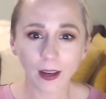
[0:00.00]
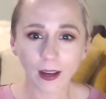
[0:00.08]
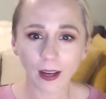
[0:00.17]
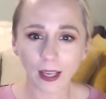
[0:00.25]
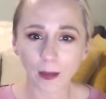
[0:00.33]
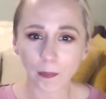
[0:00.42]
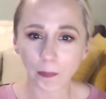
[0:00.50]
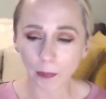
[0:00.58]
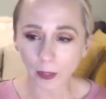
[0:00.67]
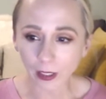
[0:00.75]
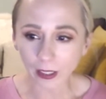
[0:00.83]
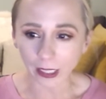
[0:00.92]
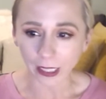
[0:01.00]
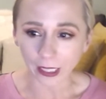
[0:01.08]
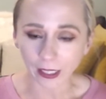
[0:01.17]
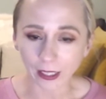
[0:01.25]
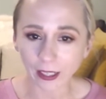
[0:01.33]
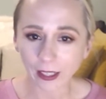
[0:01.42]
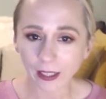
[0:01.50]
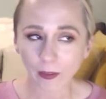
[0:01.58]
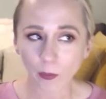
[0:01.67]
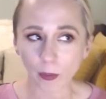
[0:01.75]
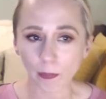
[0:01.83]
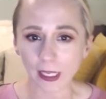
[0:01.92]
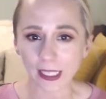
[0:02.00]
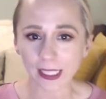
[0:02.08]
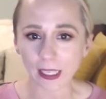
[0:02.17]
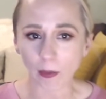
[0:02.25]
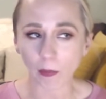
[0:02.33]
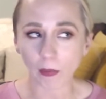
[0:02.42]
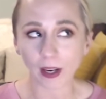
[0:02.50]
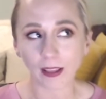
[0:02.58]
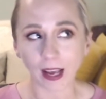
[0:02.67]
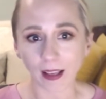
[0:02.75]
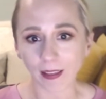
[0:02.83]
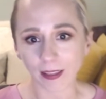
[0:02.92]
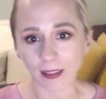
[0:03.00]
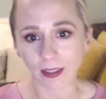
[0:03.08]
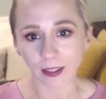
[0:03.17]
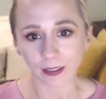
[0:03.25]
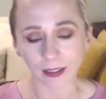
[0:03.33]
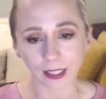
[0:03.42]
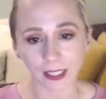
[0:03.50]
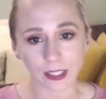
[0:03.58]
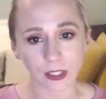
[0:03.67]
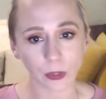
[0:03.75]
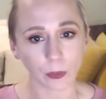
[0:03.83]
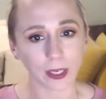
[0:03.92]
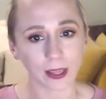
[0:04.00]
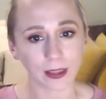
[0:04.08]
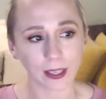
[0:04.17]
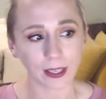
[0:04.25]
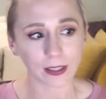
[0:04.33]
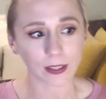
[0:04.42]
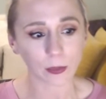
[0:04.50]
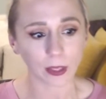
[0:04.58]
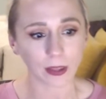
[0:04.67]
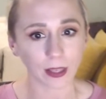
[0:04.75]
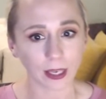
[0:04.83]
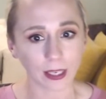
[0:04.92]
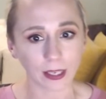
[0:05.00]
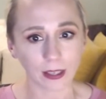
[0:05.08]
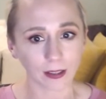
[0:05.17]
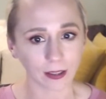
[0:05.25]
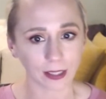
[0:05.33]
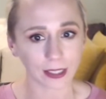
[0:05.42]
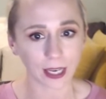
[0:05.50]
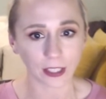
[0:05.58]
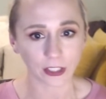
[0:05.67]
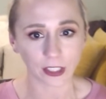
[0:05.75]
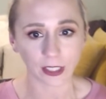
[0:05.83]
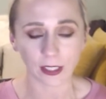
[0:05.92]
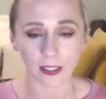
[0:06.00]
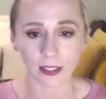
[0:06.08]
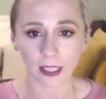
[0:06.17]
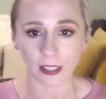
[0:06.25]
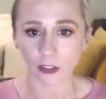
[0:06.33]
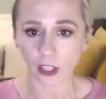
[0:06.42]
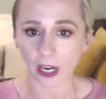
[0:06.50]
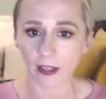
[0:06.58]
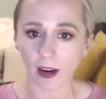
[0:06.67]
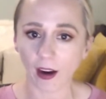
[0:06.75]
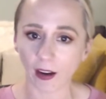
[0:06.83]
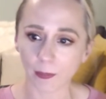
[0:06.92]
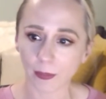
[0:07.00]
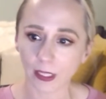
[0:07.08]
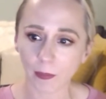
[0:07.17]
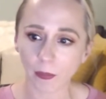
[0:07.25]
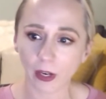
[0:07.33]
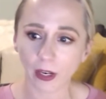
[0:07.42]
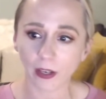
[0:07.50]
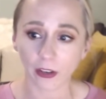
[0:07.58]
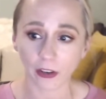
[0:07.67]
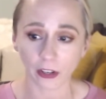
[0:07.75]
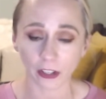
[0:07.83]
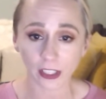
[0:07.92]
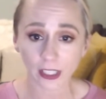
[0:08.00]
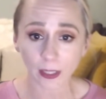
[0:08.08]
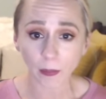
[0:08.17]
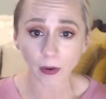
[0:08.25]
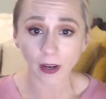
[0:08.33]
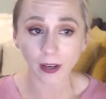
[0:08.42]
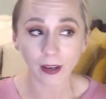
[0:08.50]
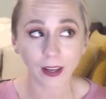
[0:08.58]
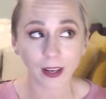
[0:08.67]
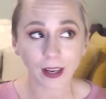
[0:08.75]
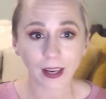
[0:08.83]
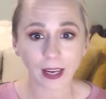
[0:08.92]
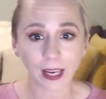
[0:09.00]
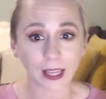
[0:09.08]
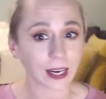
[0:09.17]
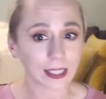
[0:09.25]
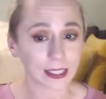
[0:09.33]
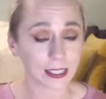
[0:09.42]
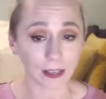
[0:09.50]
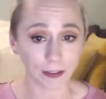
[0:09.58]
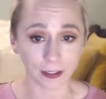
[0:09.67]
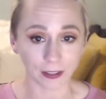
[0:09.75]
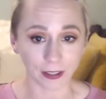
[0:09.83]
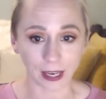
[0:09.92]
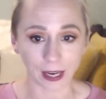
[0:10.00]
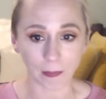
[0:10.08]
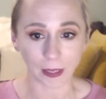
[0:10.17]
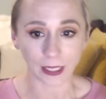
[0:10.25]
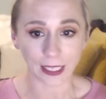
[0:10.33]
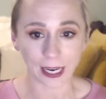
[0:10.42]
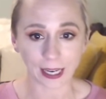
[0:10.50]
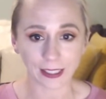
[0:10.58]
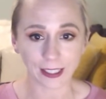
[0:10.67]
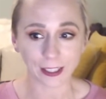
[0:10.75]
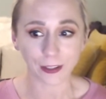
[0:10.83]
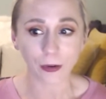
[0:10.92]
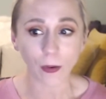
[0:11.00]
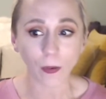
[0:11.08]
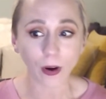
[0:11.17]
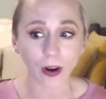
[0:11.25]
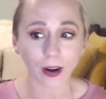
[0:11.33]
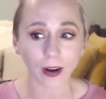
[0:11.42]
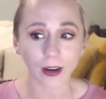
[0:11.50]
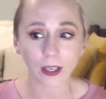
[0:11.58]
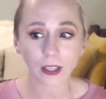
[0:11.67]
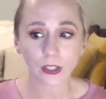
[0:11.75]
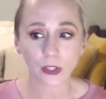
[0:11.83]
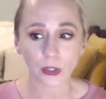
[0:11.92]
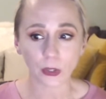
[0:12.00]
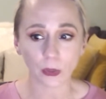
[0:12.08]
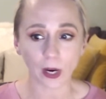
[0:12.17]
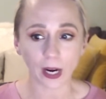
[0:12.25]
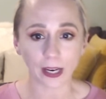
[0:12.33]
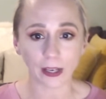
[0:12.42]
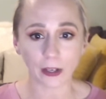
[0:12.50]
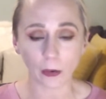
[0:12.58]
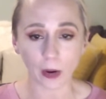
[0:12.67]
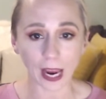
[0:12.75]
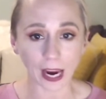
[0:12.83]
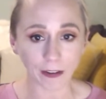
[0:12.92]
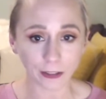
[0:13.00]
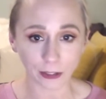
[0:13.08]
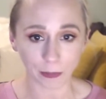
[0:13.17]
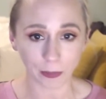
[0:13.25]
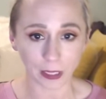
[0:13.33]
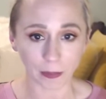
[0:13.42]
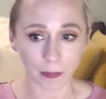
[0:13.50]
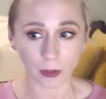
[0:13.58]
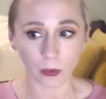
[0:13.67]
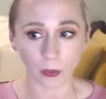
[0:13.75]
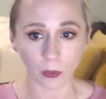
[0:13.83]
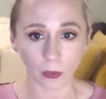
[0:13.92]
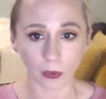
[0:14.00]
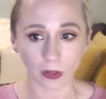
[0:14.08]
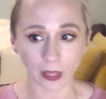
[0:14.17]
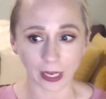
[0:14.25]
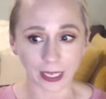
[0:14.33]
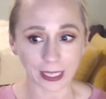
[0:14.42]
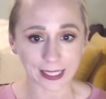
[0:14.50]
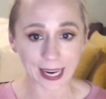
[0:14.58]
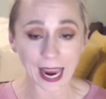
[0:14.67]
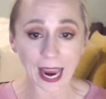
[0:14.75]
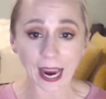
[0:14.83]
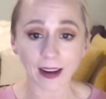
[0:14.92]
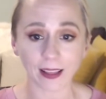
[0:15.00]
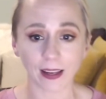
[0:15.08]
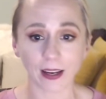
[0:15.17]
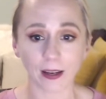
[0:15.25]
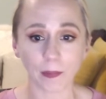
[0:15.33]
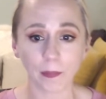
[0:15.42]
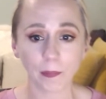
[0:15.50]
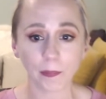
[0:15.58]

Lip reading: And a bully would be someone that literally is doing things with like ill intentions and trying to harm someone and hurt someone. And that's definitely not my tactic, nor do I go after people or like attack them.